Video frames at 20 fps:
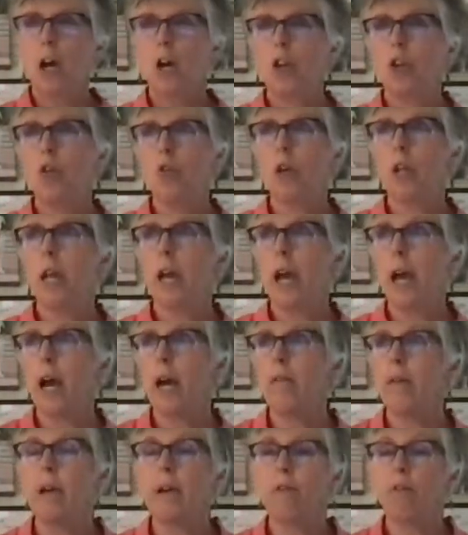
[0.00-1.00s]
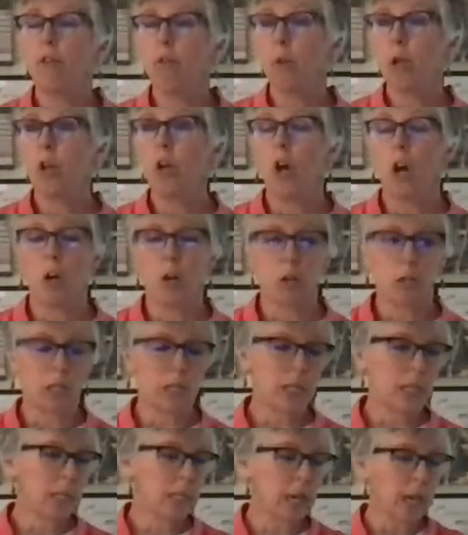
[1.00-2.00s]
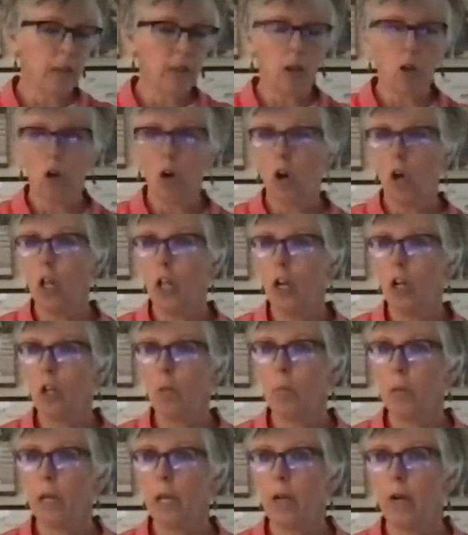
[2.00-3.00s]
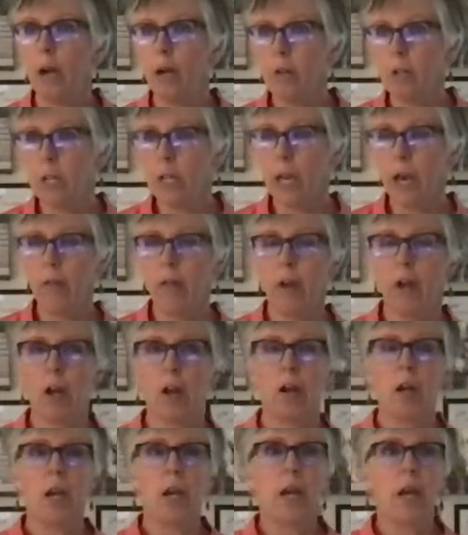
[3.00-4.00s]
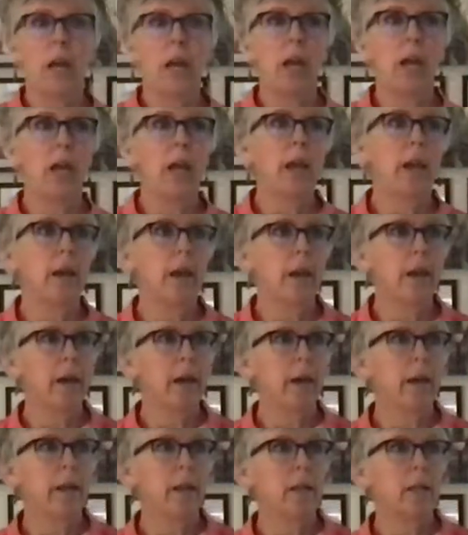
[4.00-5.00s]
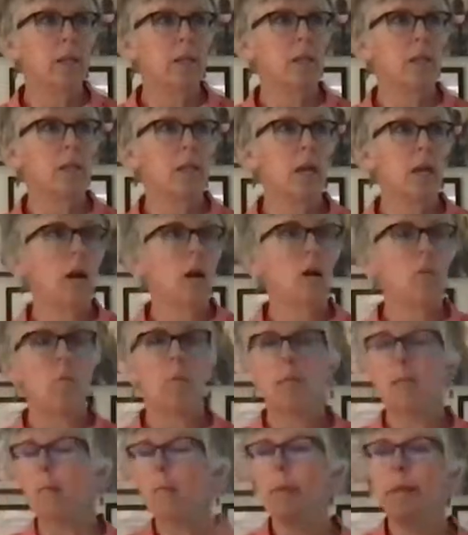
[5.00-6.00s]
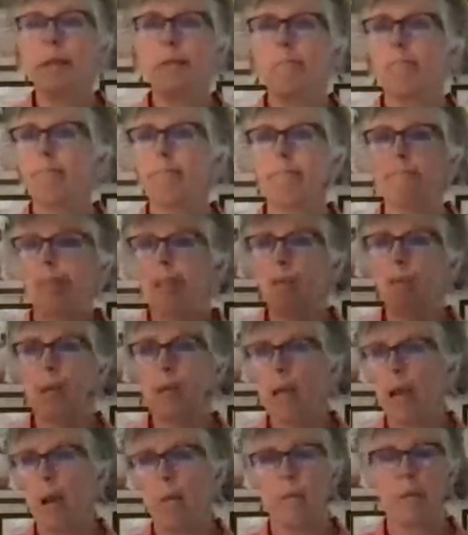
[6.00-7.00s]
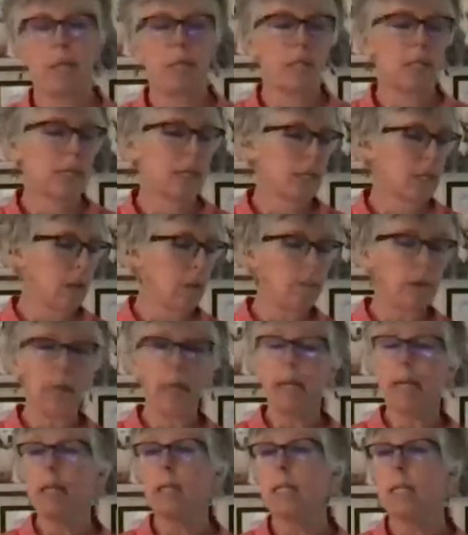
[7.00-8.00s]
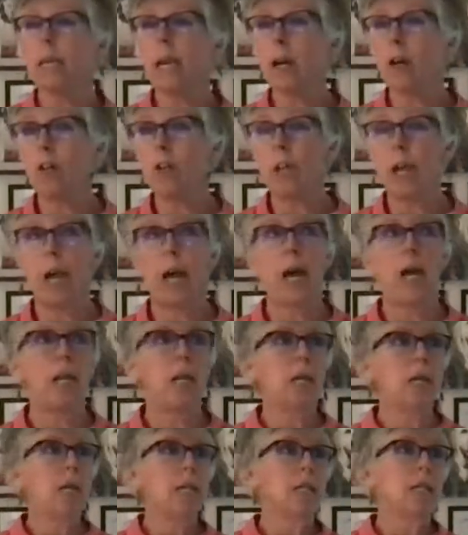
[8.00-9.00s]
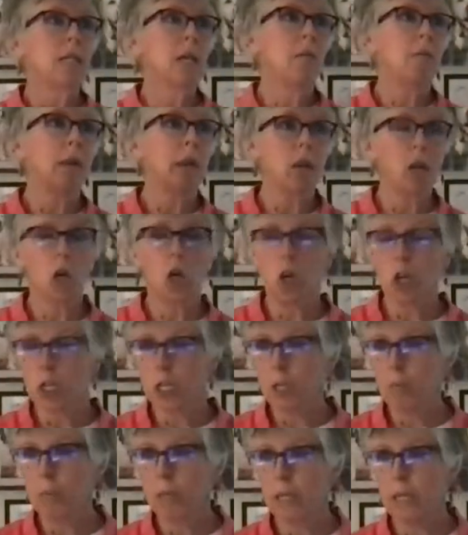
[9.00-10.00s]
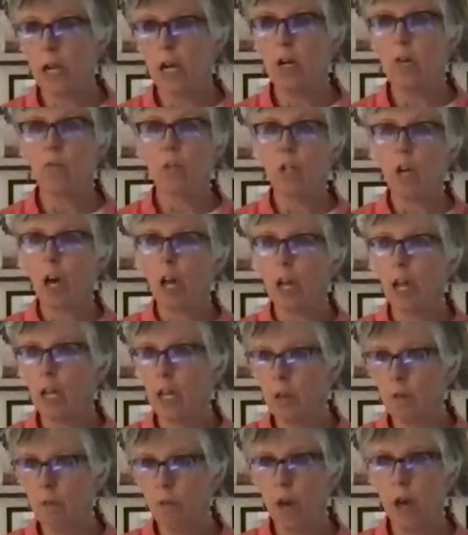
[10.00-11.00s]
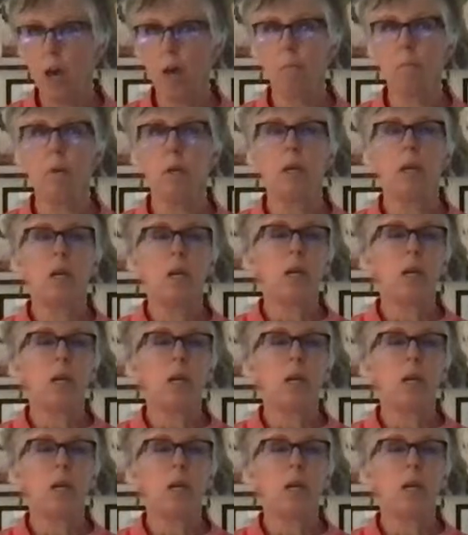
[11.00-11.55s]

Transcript: you could have, I have three daughters, let's say they're all on the playground together, and something happens. Somebody gets yelled at, somebody hurts themselves, not any of them,